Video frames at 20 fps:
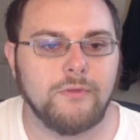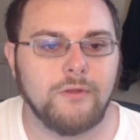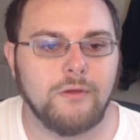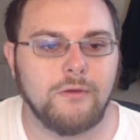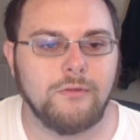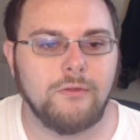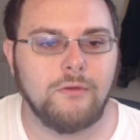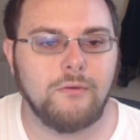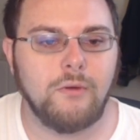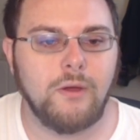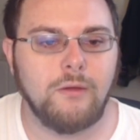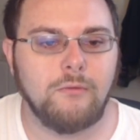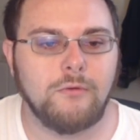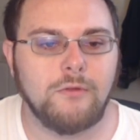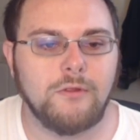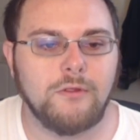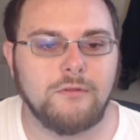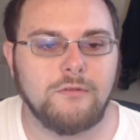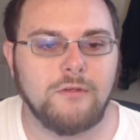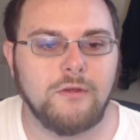Although I
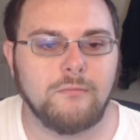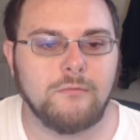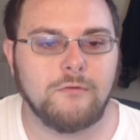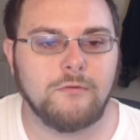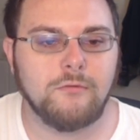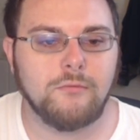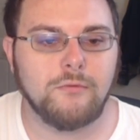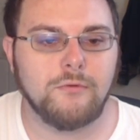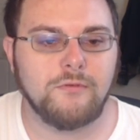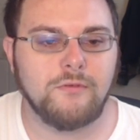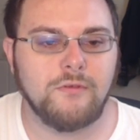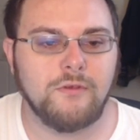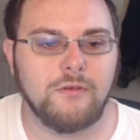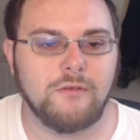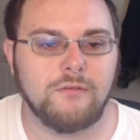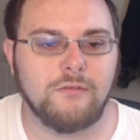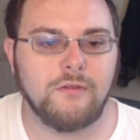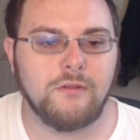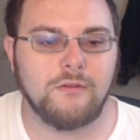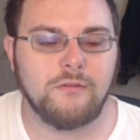will attempt to
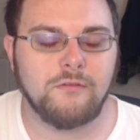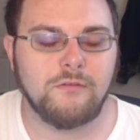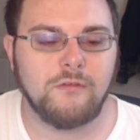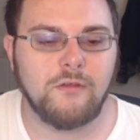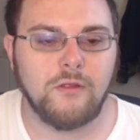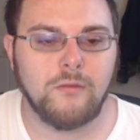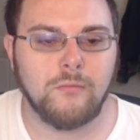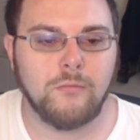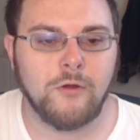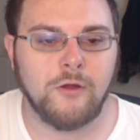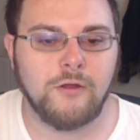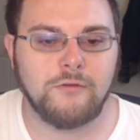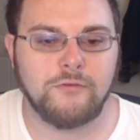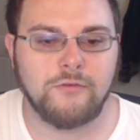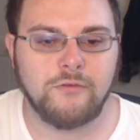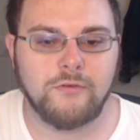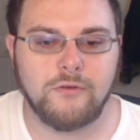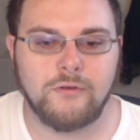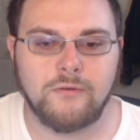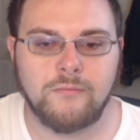resist in
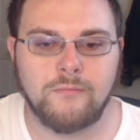celebration.